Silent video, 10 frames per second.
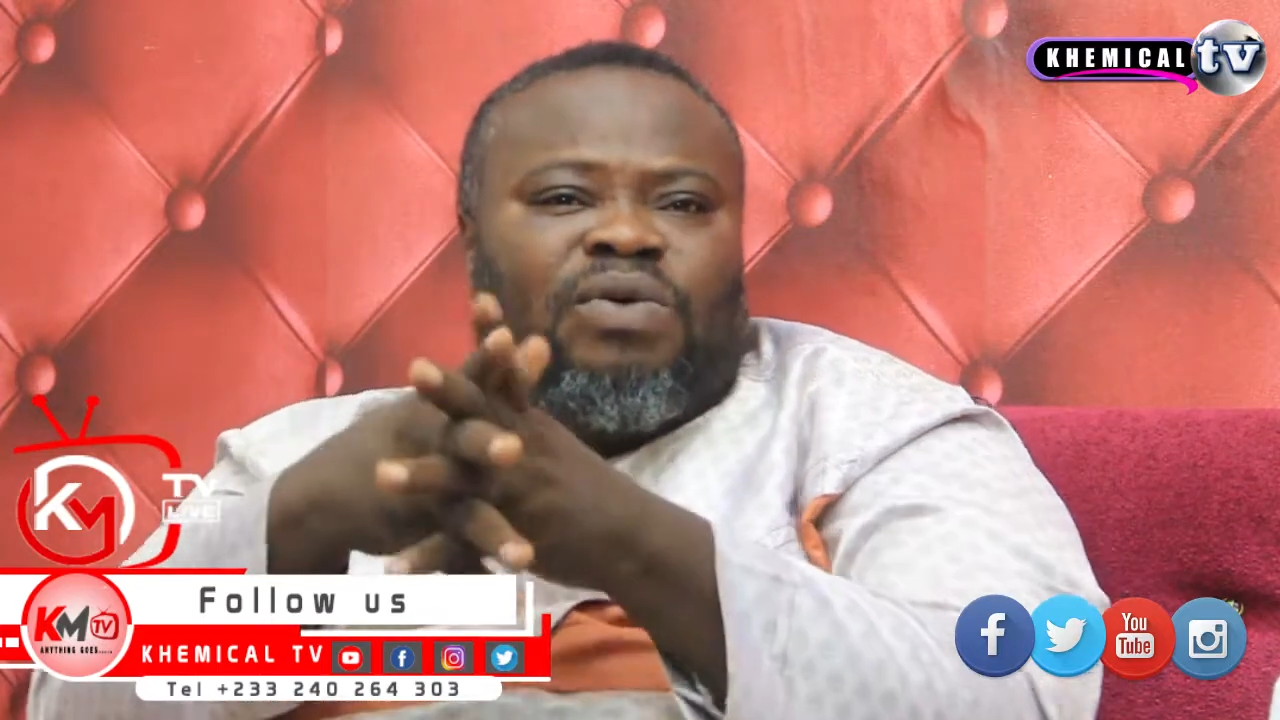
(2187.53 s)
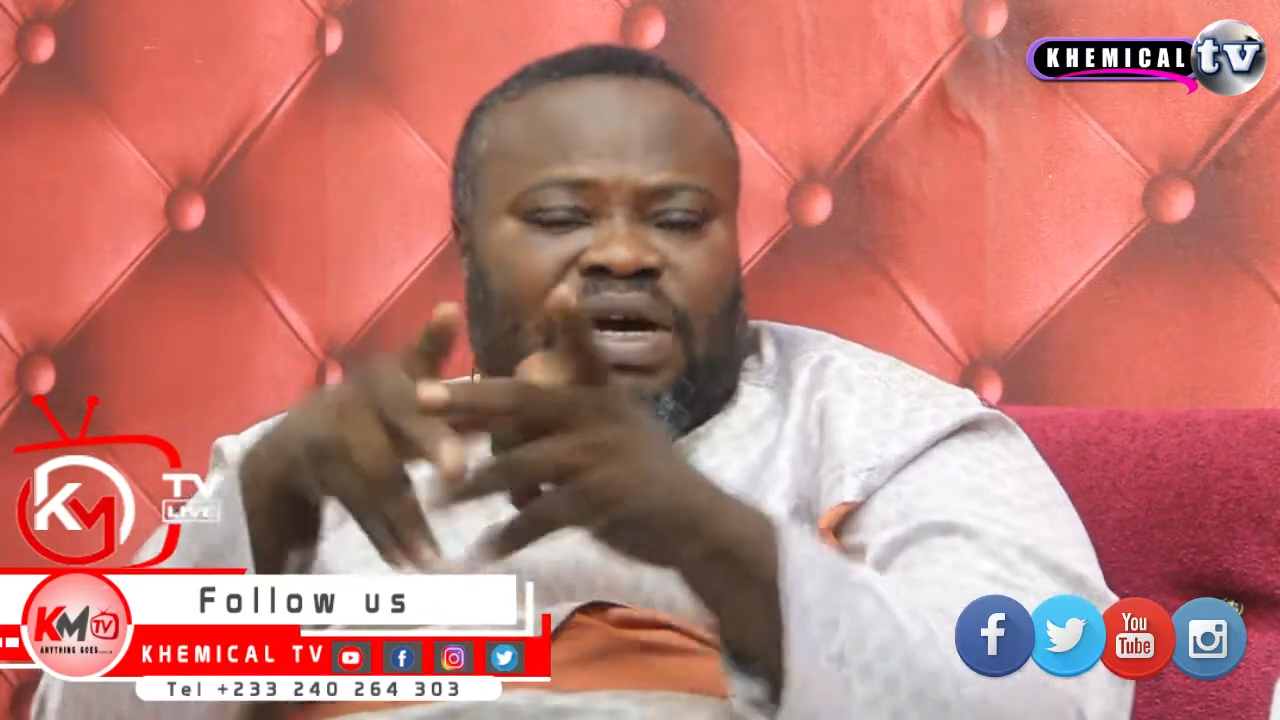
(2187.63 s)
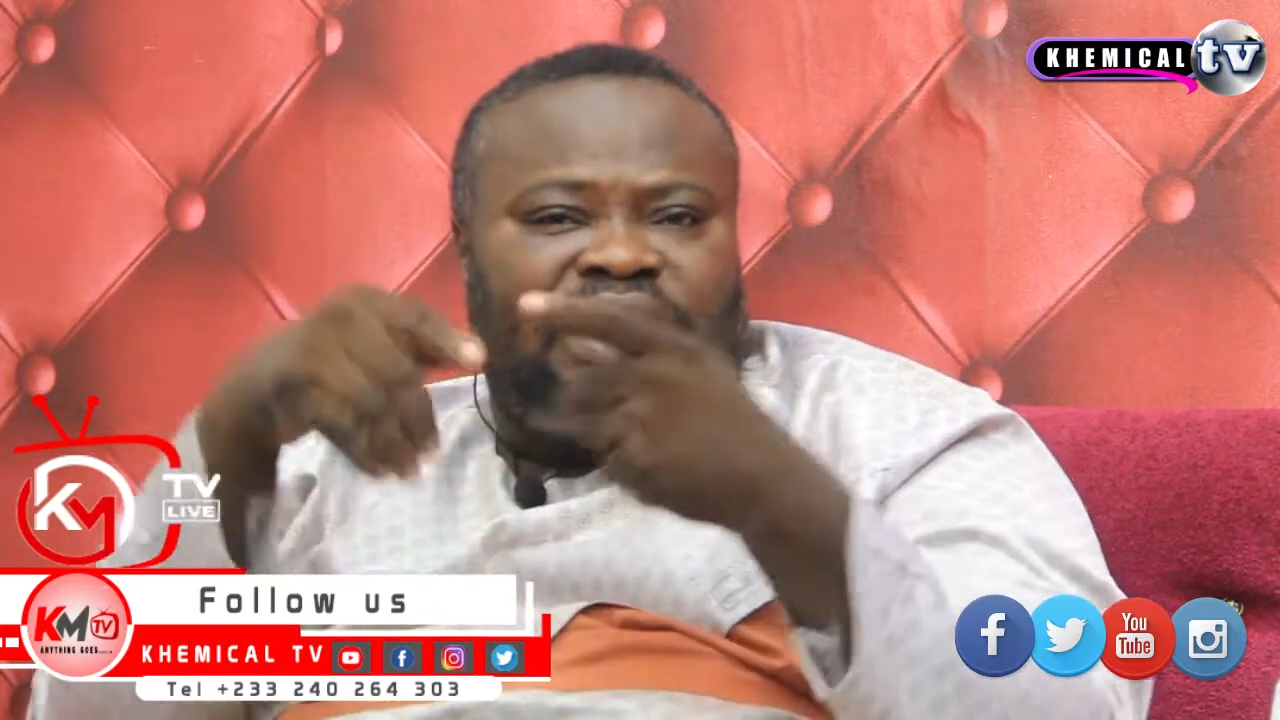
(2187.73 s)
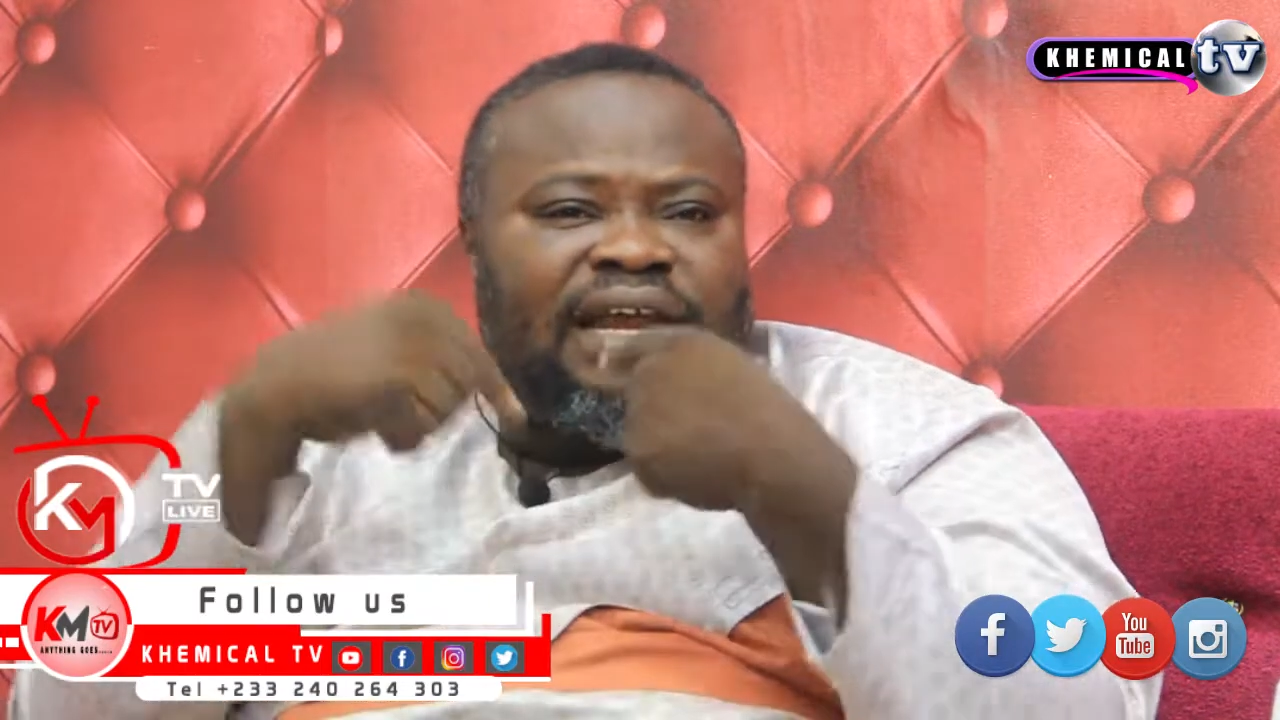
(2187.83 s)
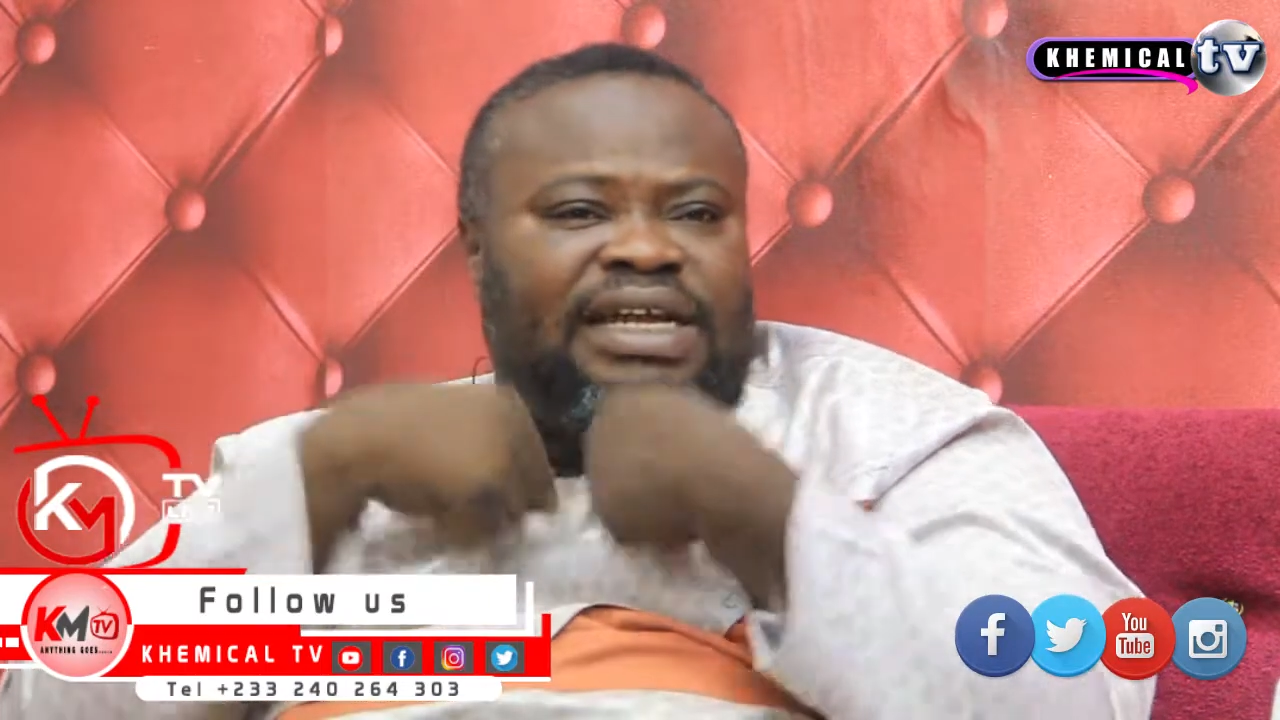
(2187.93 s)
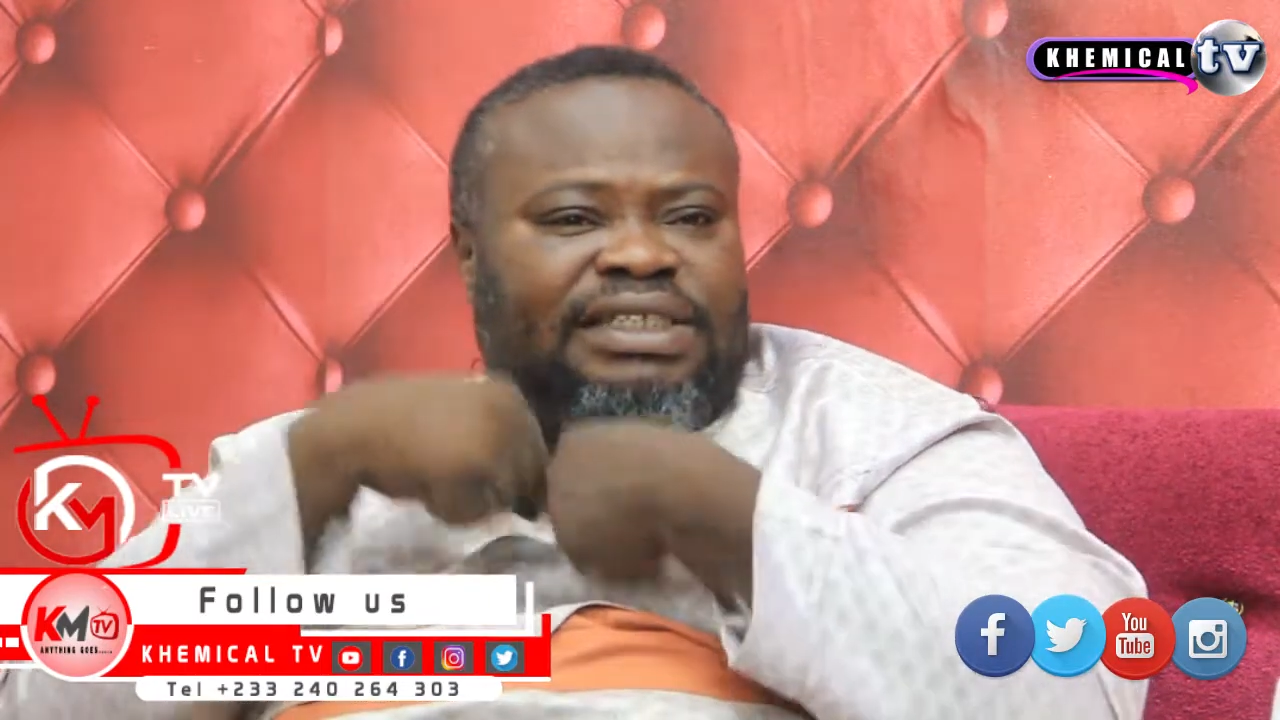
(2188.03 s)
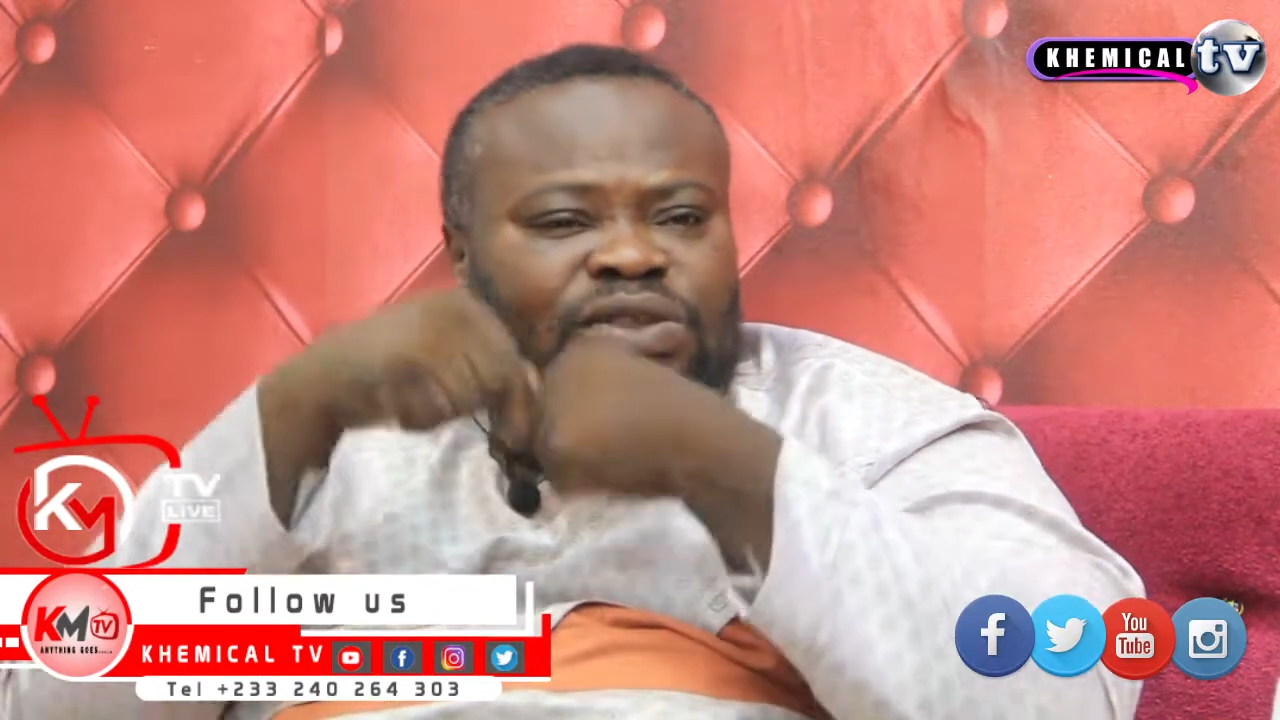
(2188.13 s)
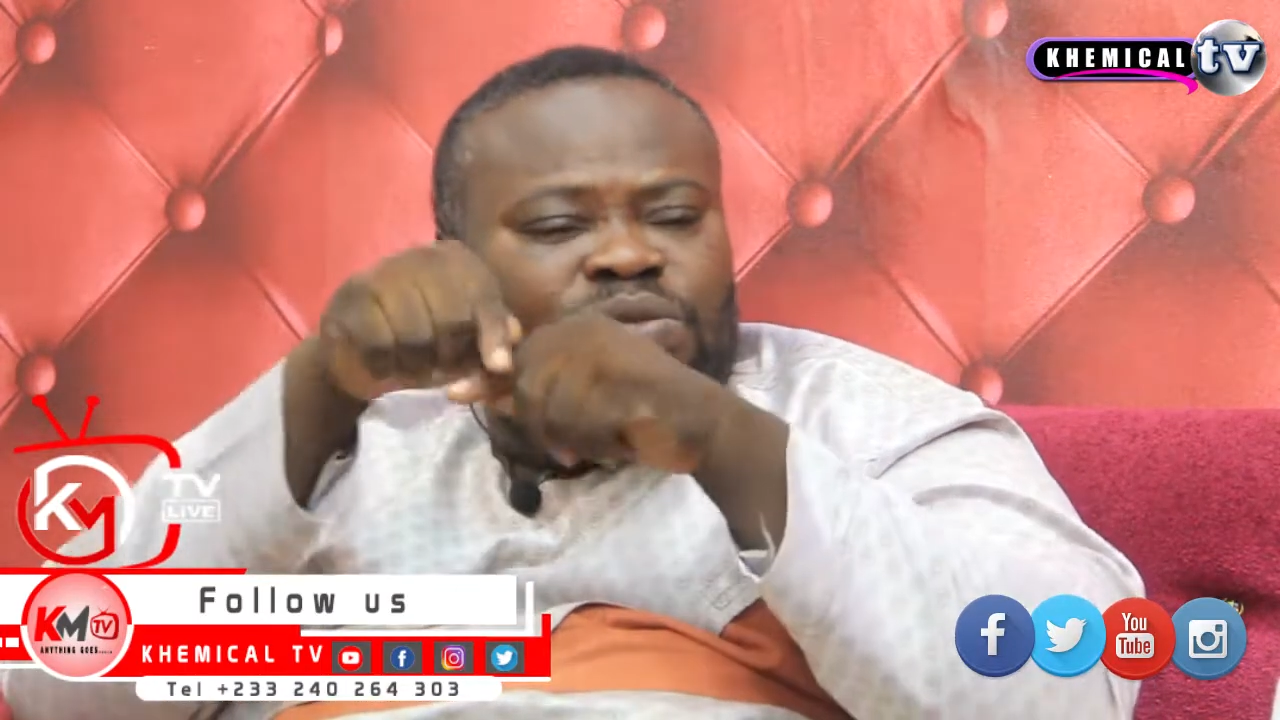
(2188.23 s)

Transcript: crown it 2